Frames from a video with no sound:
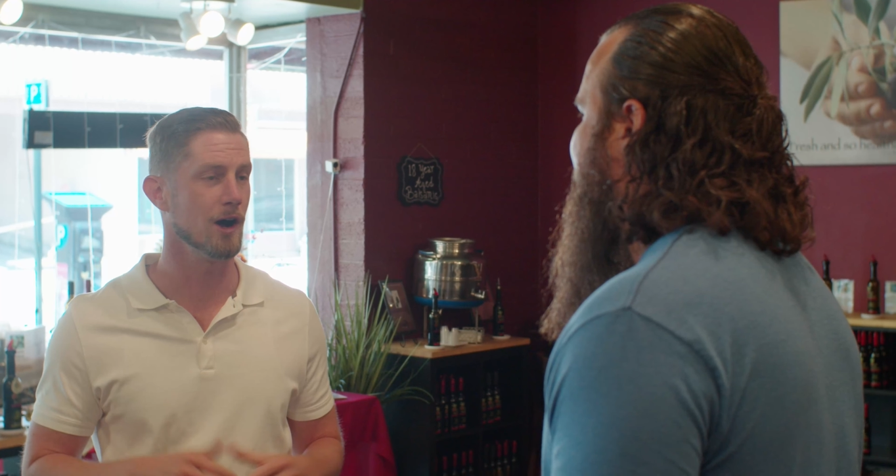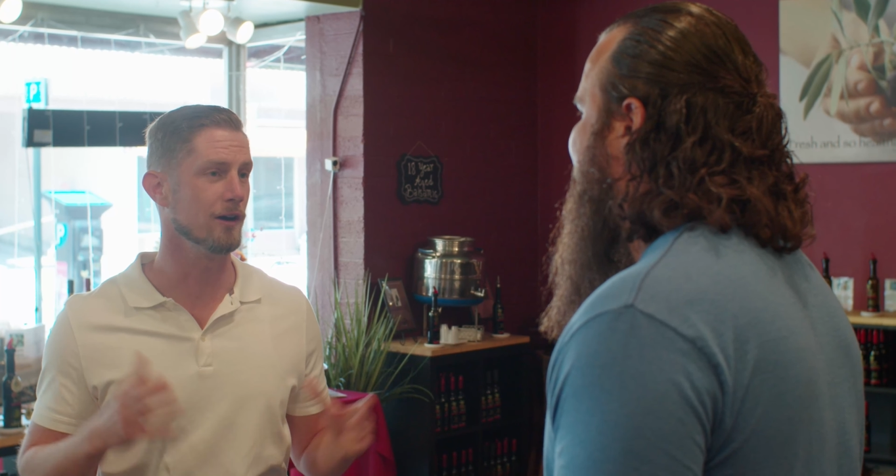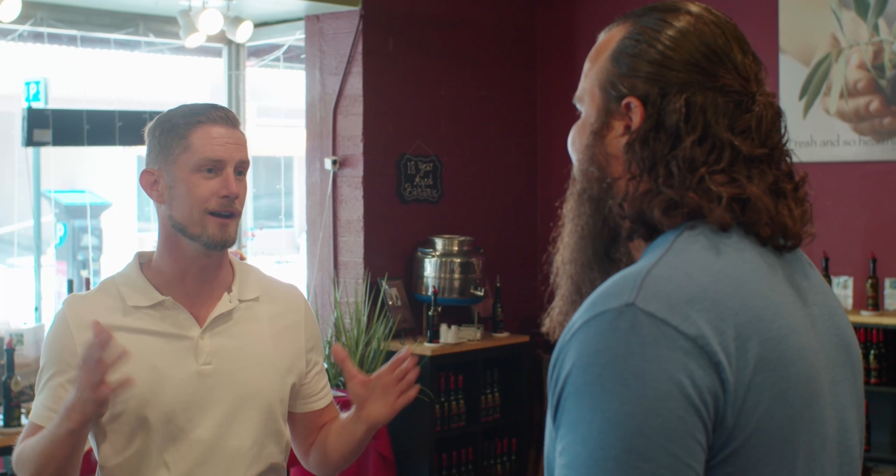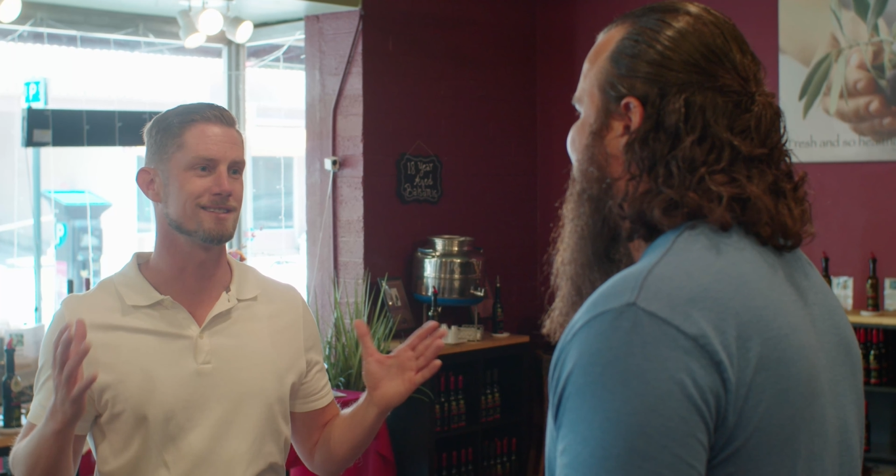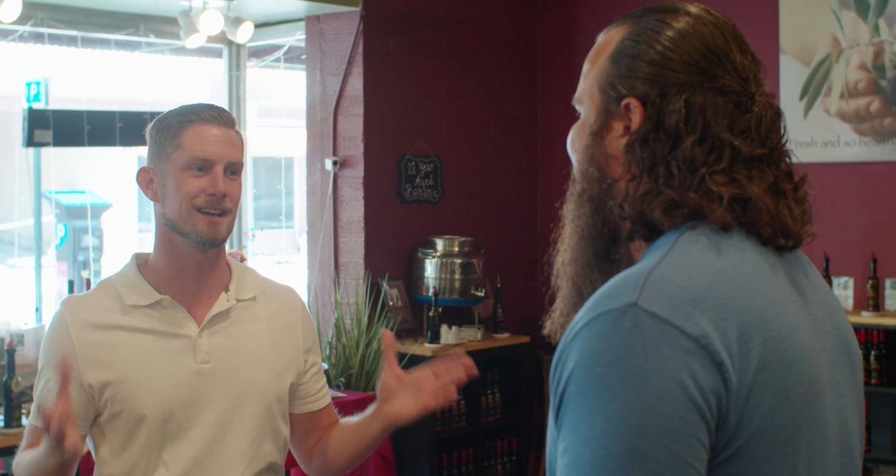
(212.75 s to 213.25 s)

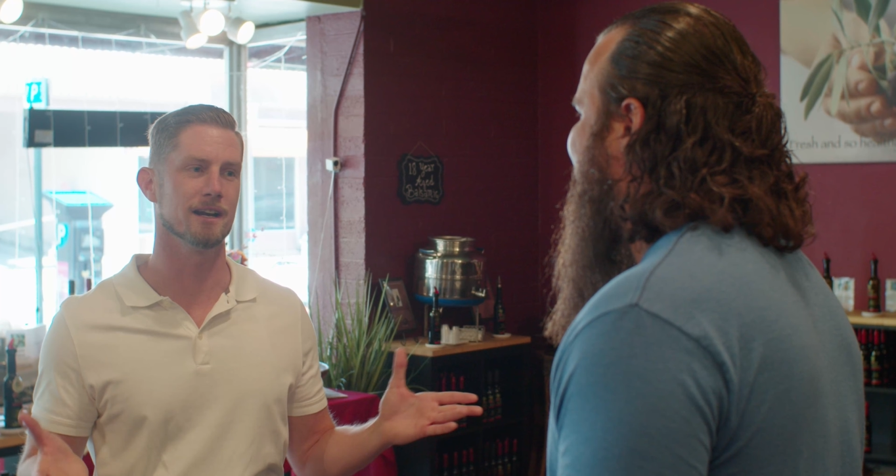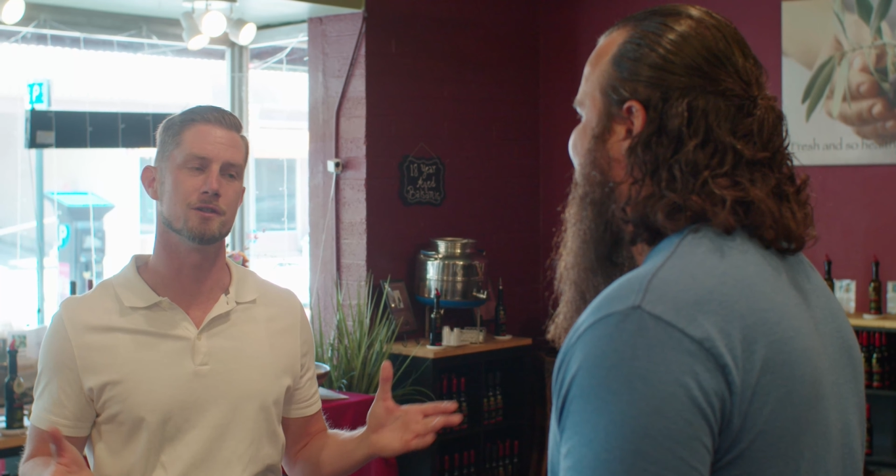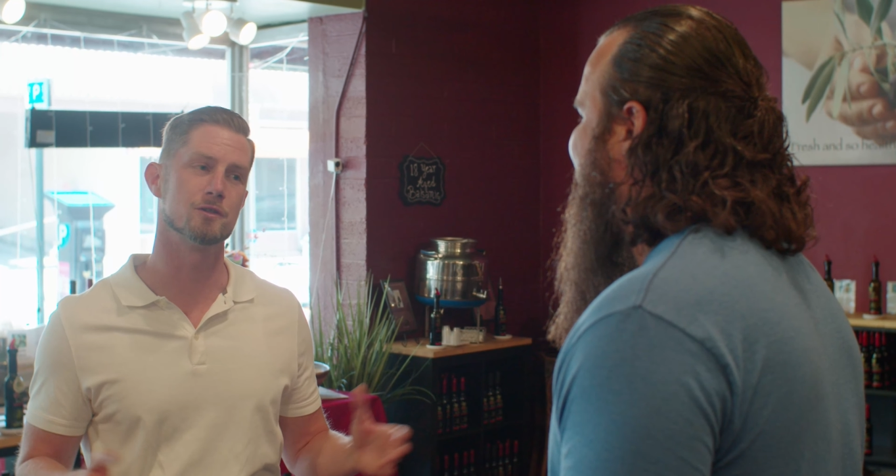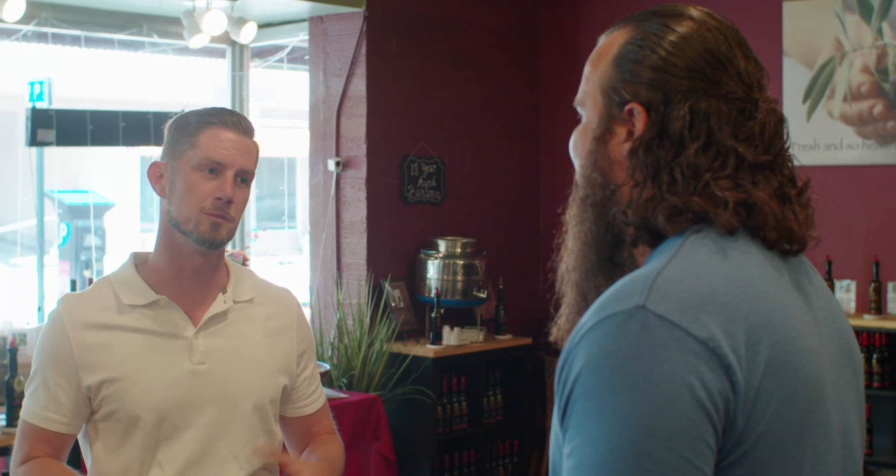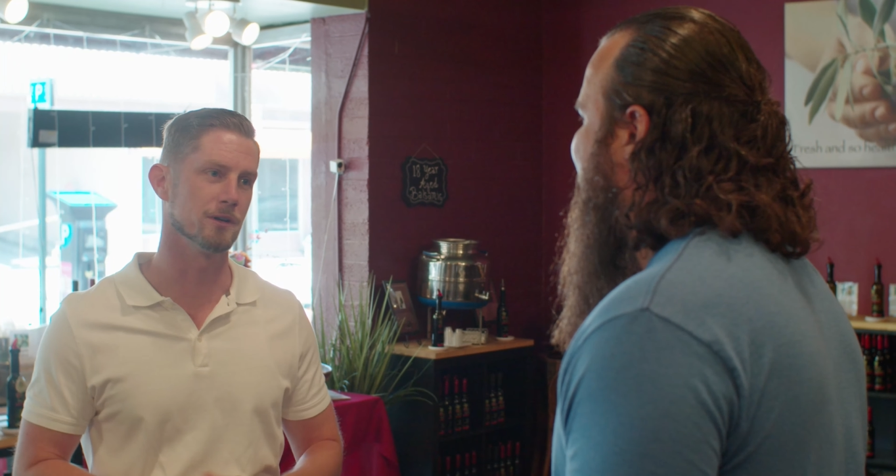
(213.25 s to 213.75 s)
All right,
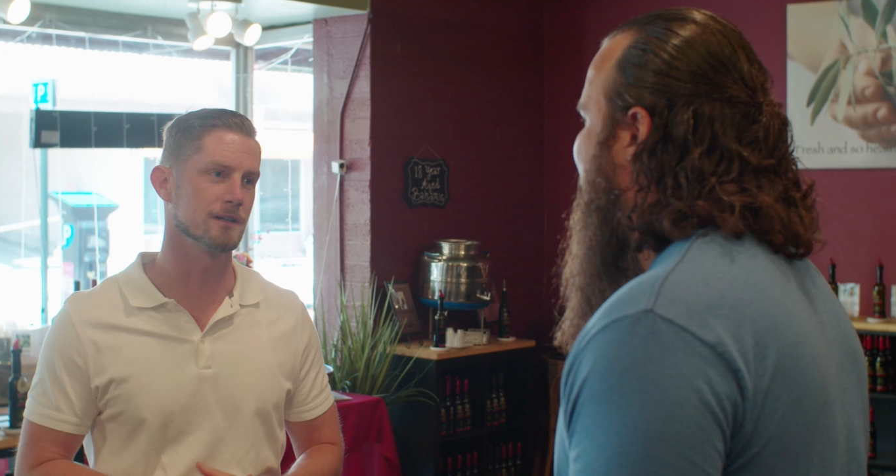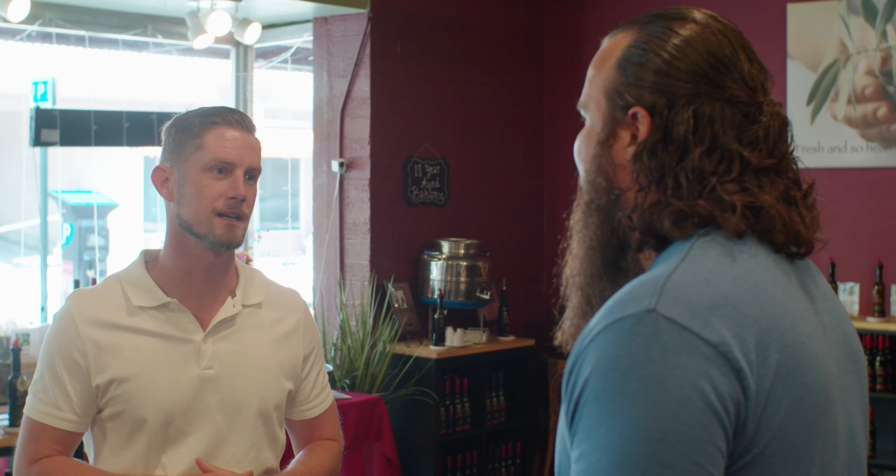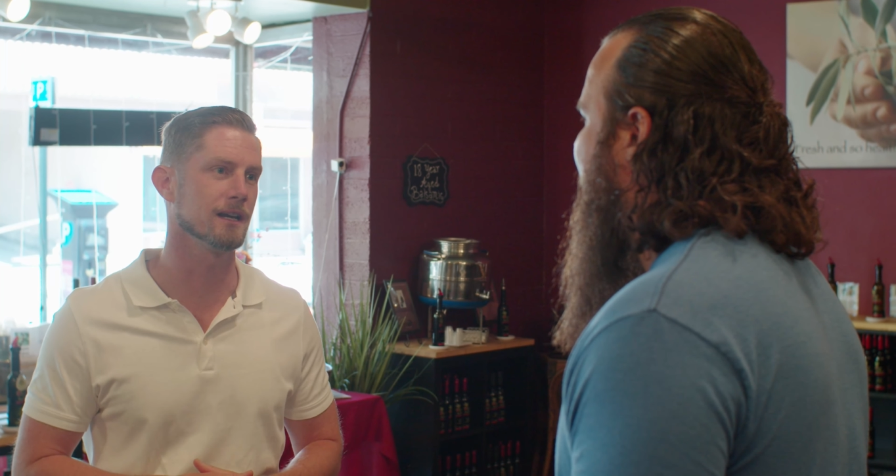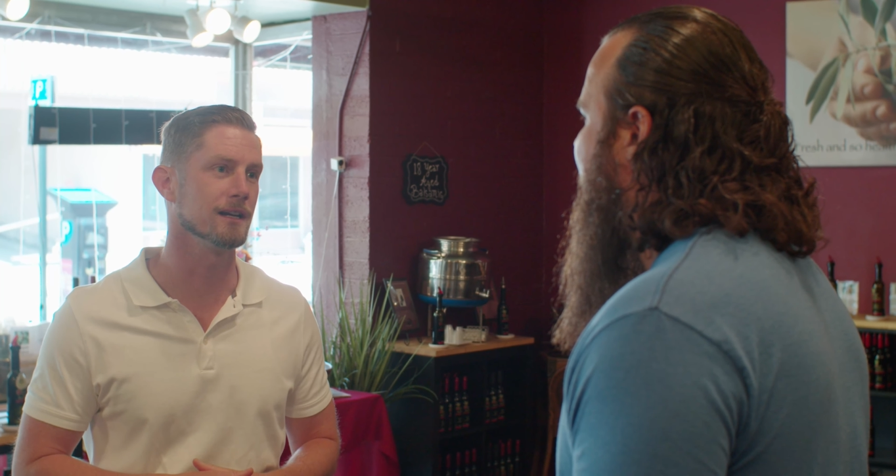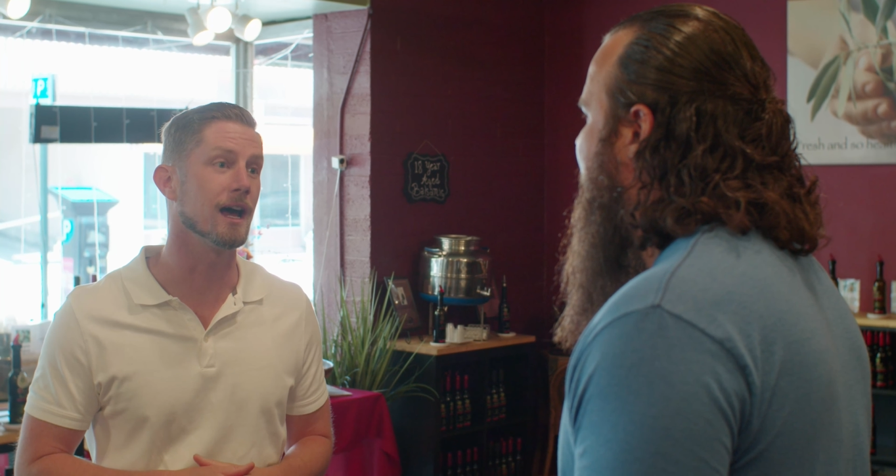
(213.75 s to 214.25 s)
Scotty, super
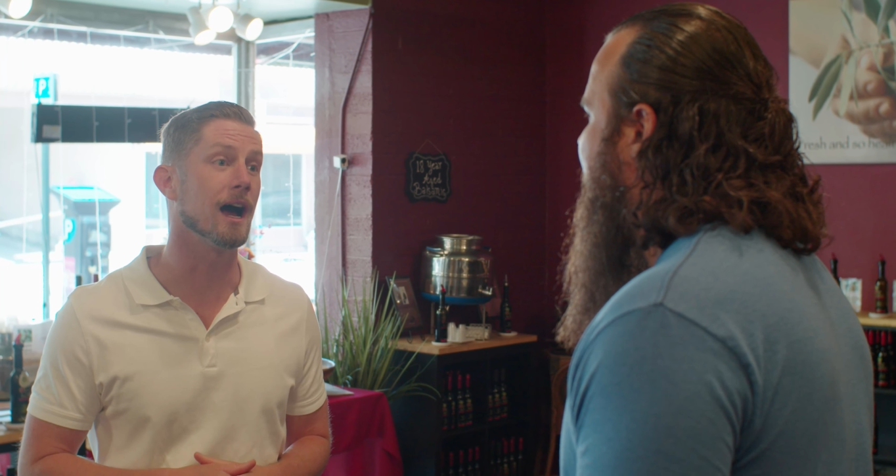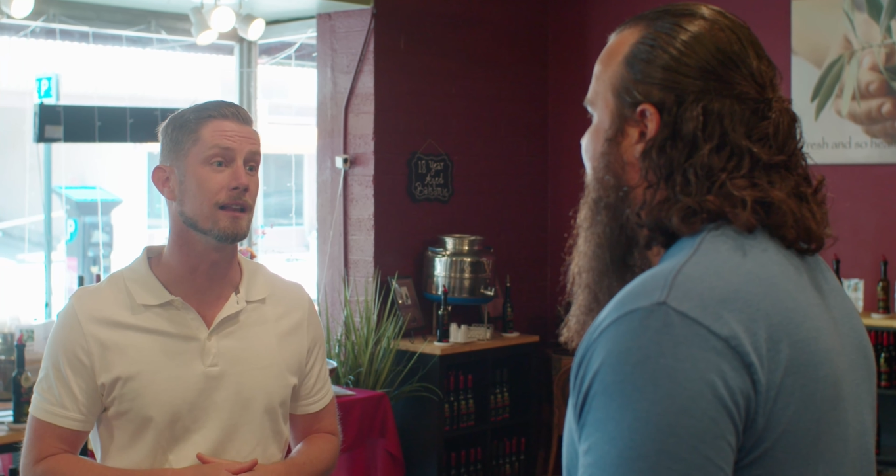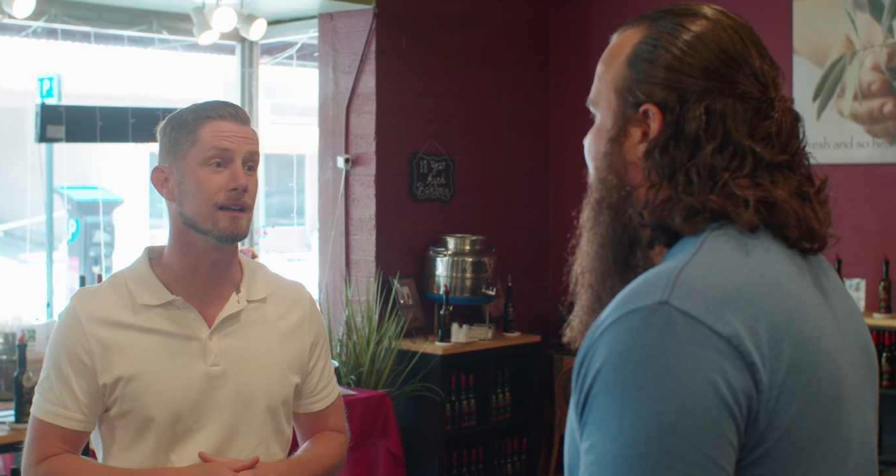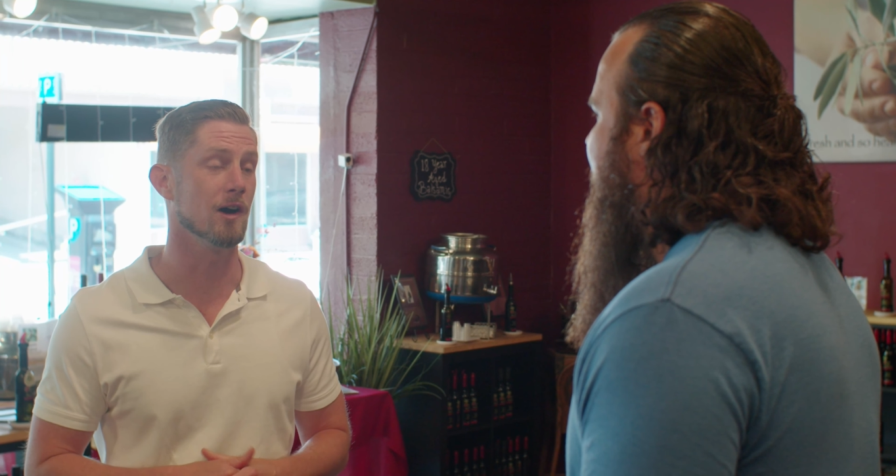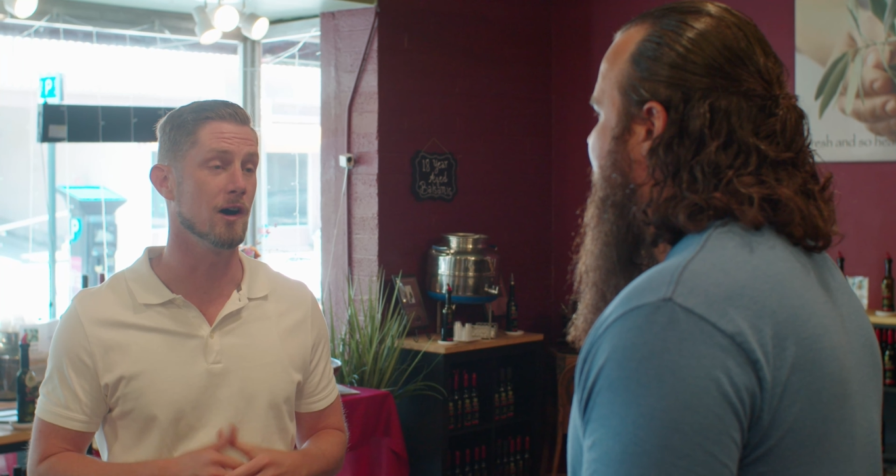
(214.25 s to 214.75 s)
excited to
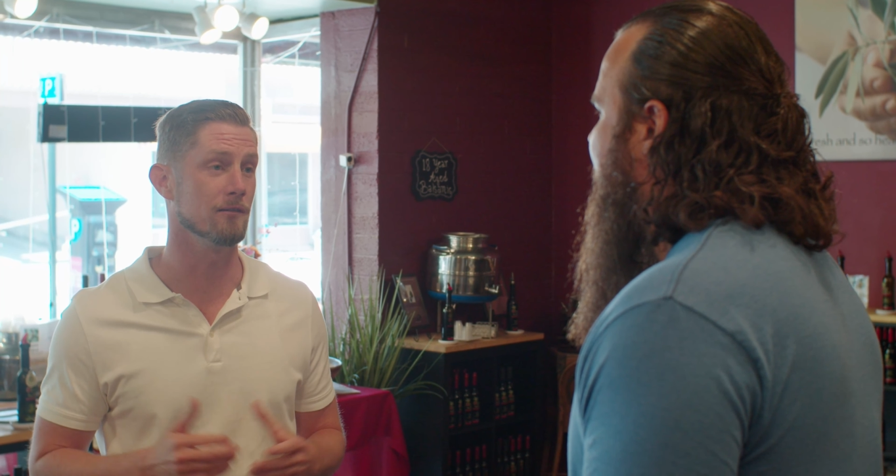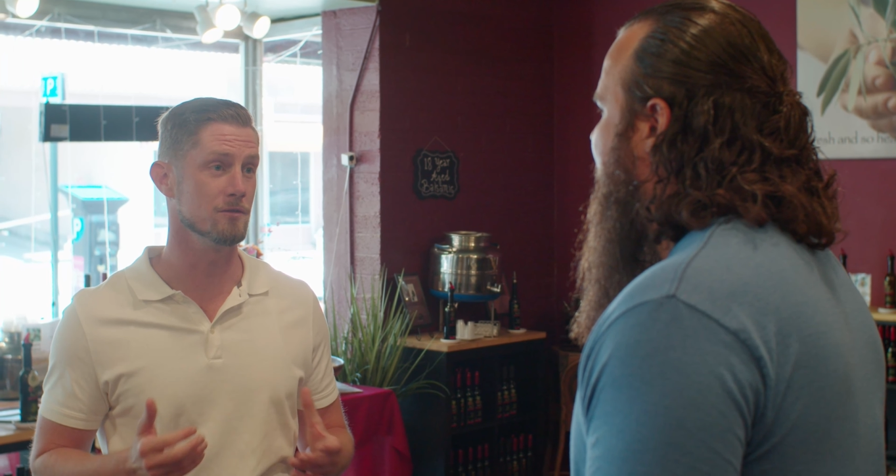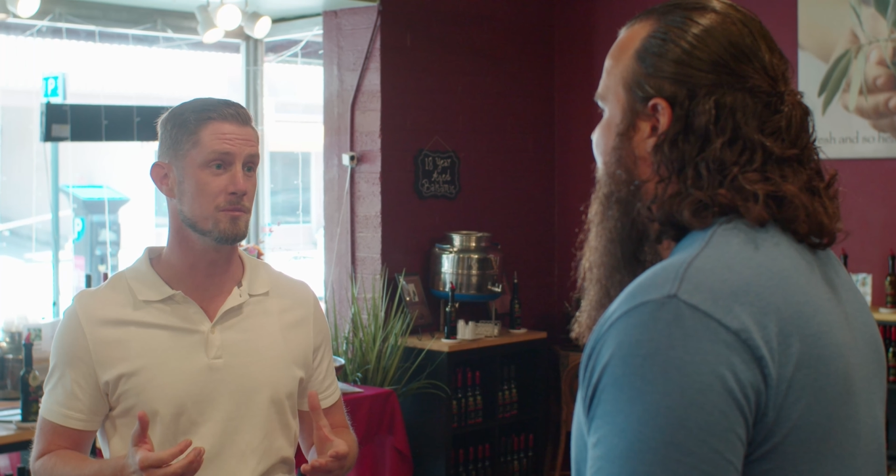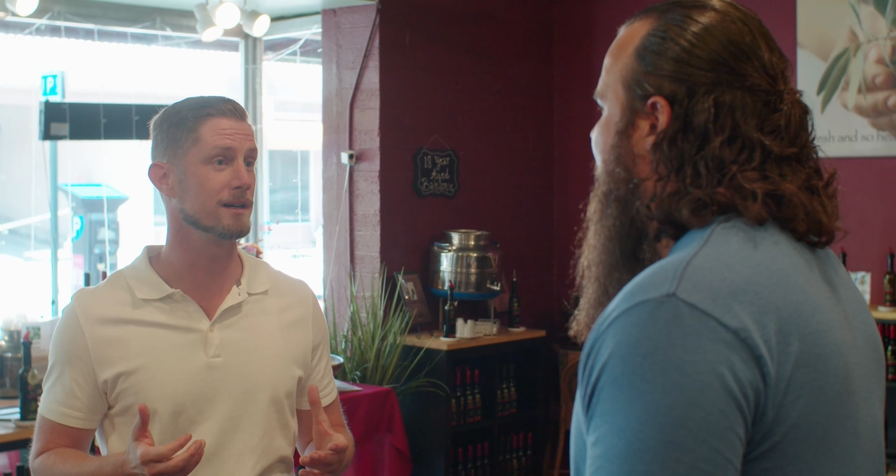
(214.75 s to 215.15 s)
highlight all of the